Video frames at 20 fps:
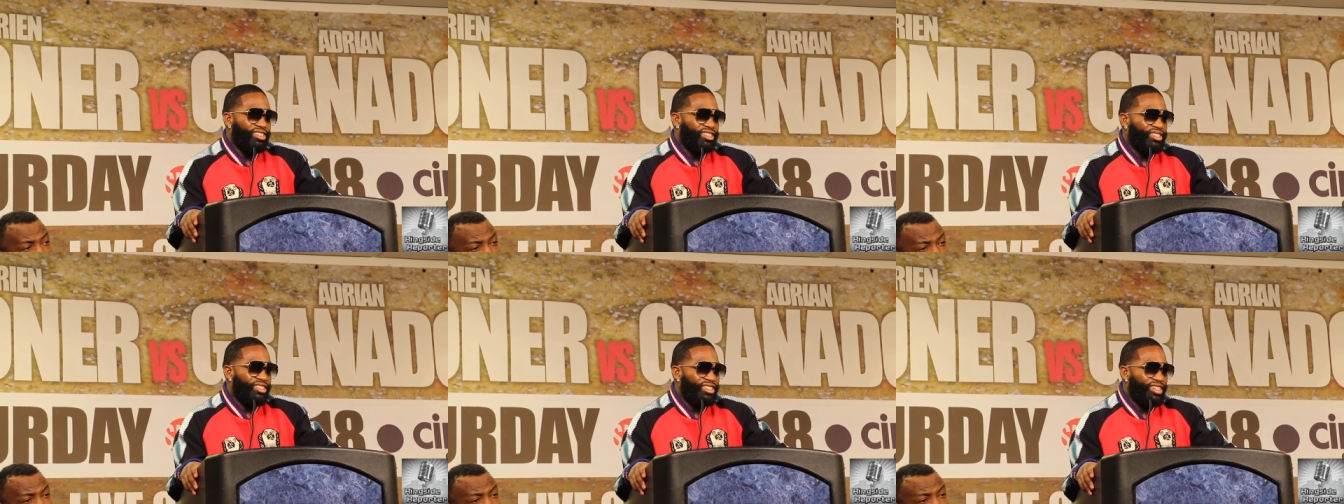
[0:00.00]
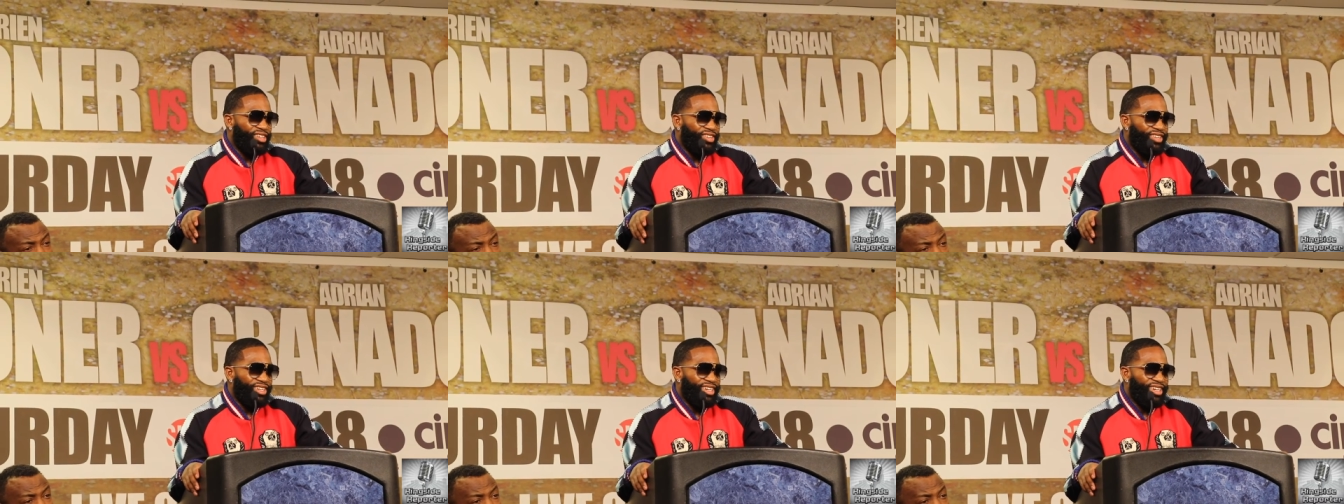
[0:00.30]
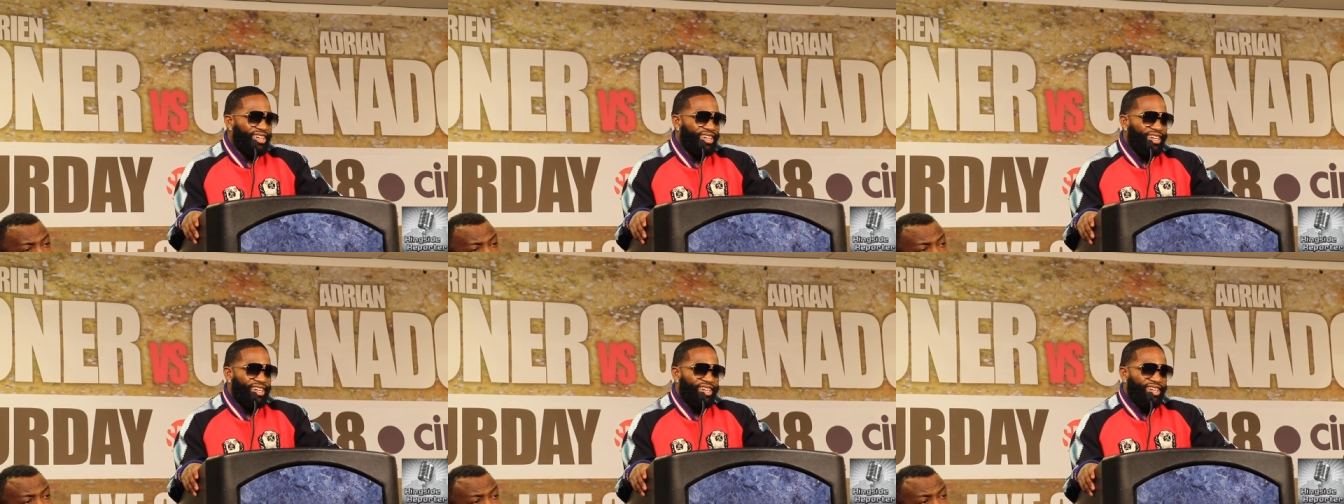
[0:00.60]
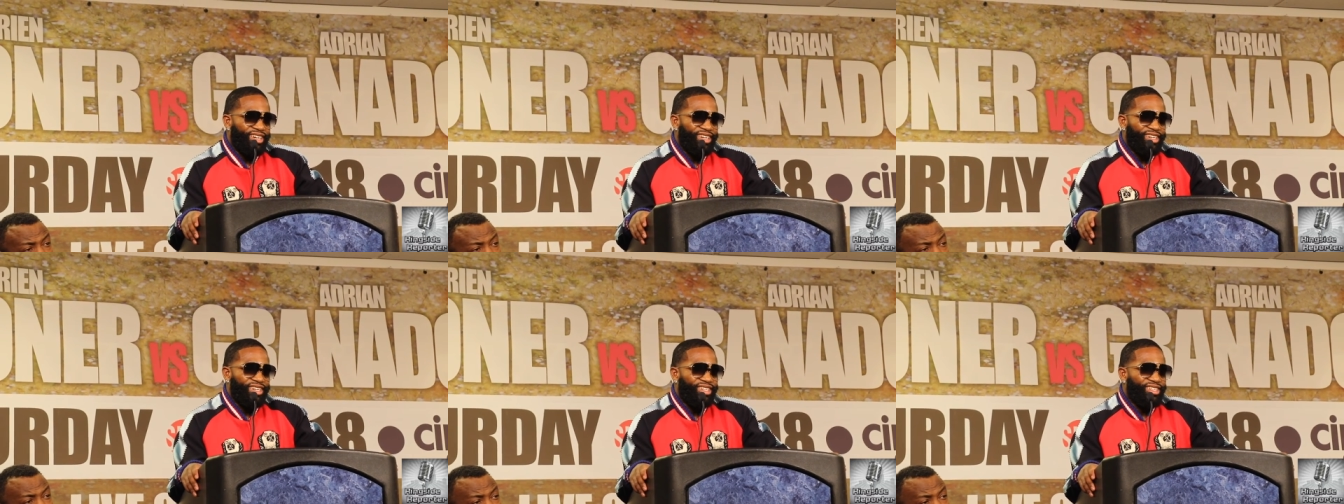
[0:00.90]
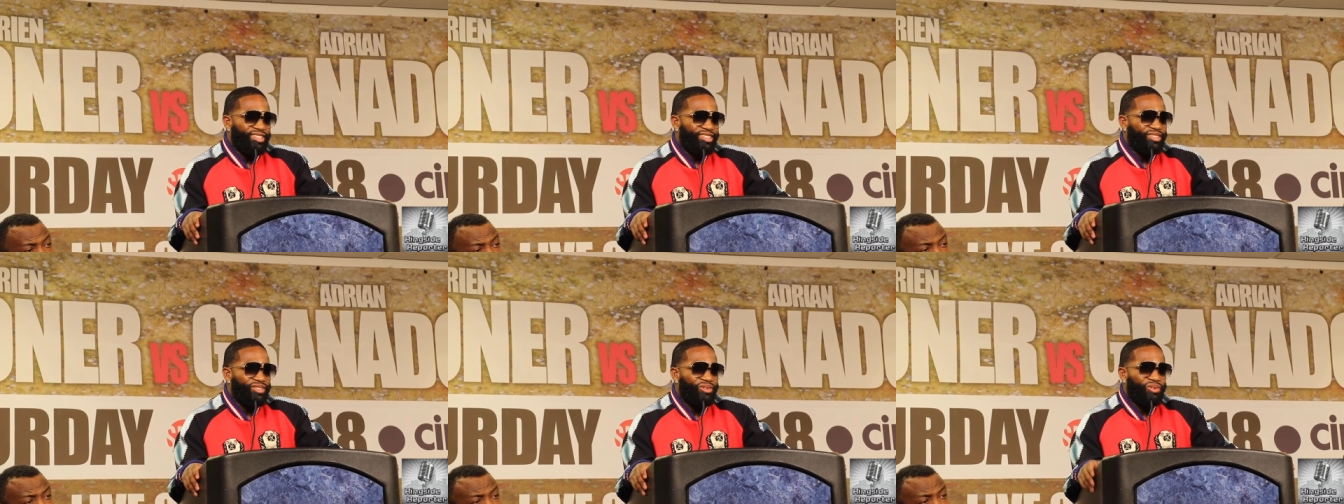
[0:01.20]
you know, uh,
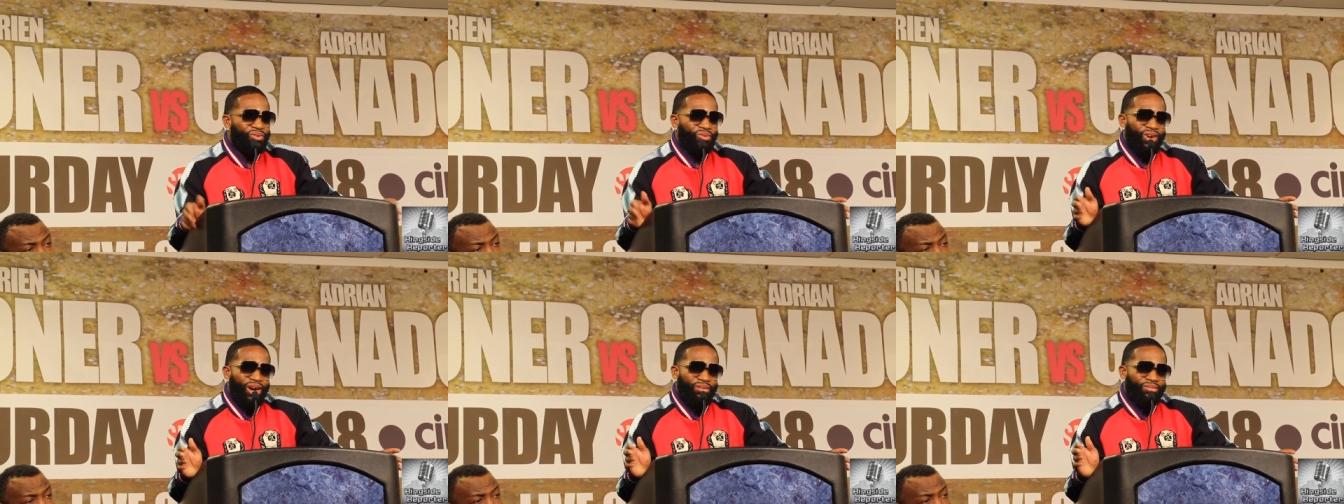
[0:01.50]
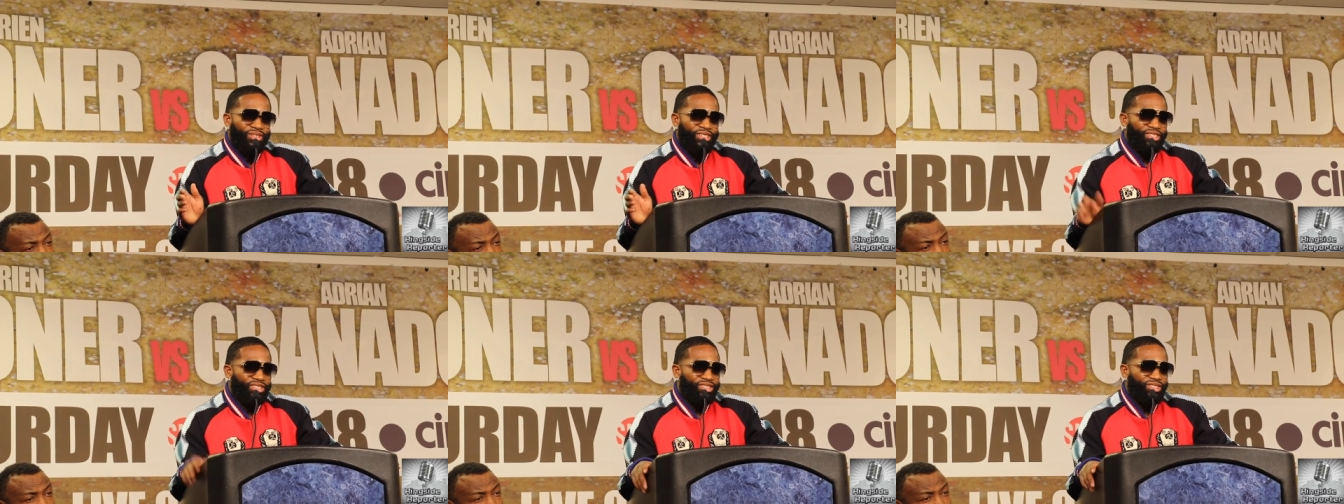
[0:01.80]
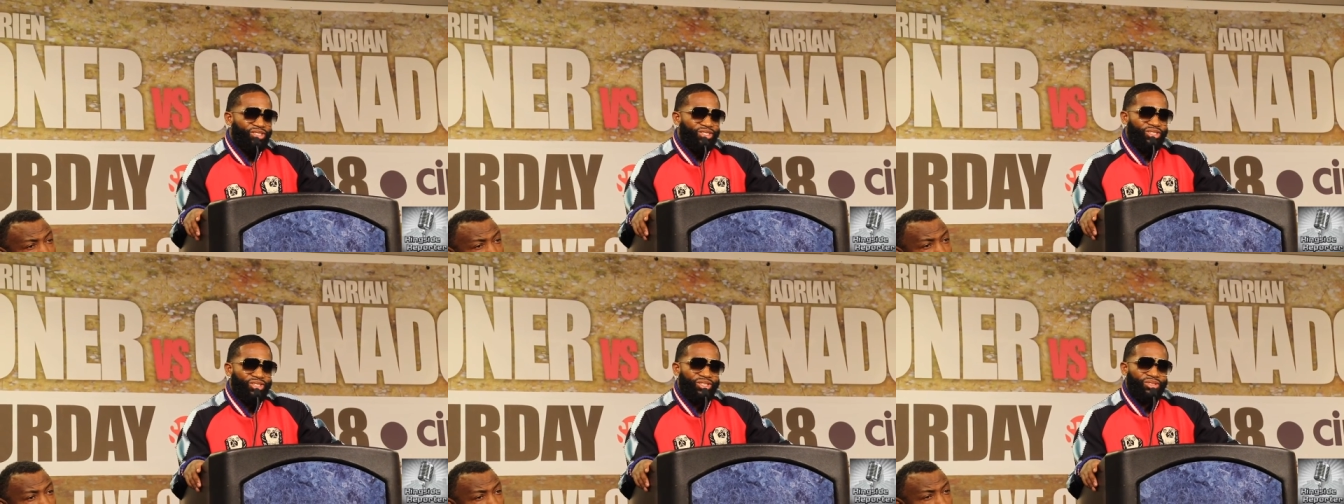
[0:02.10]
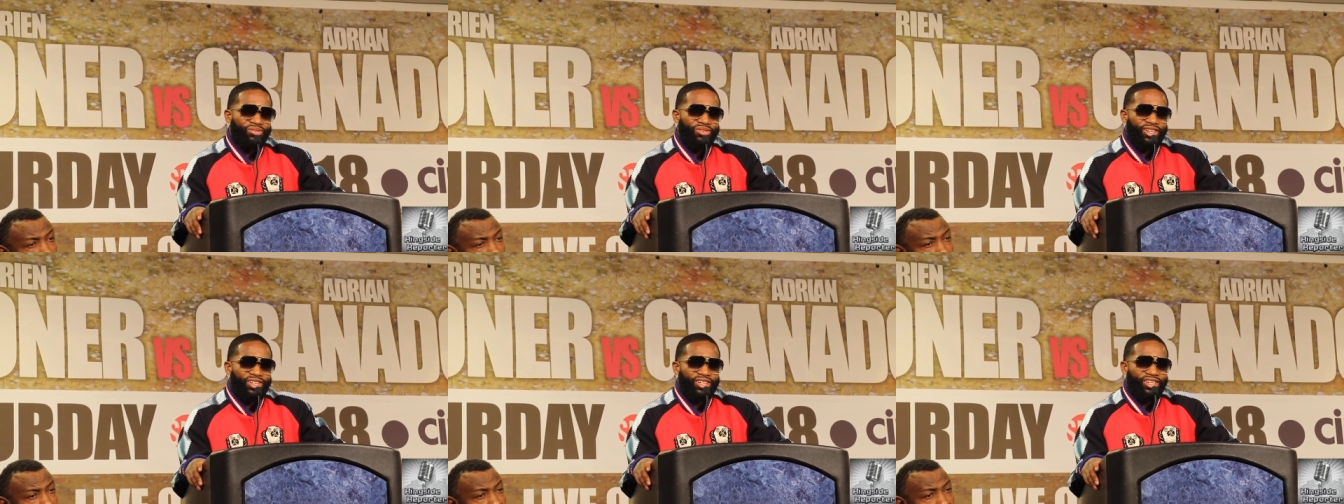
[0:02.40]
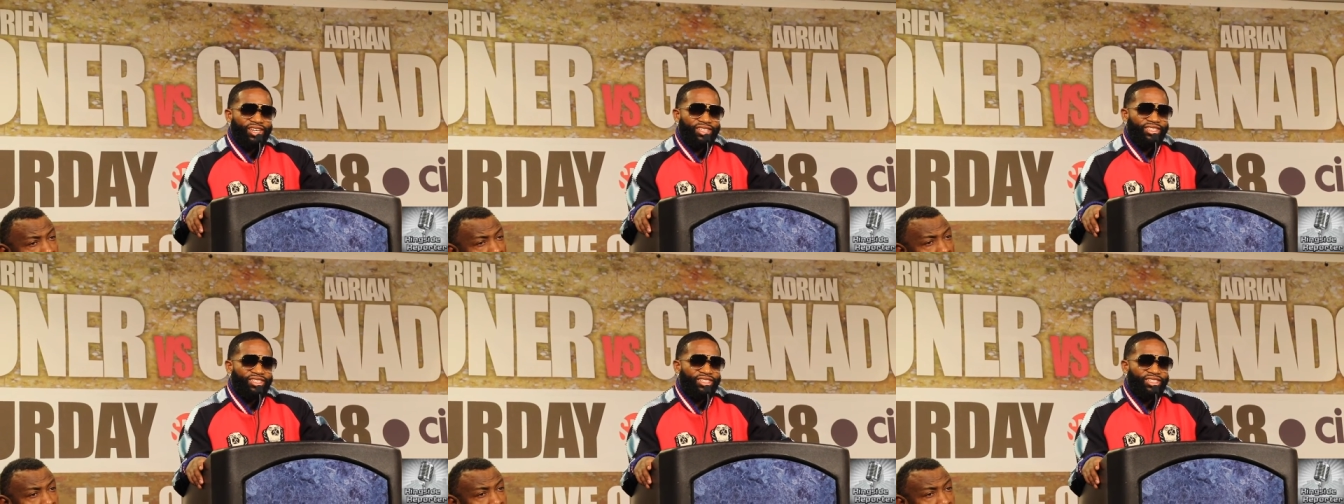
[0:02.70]
Robert Easter Jr. What can I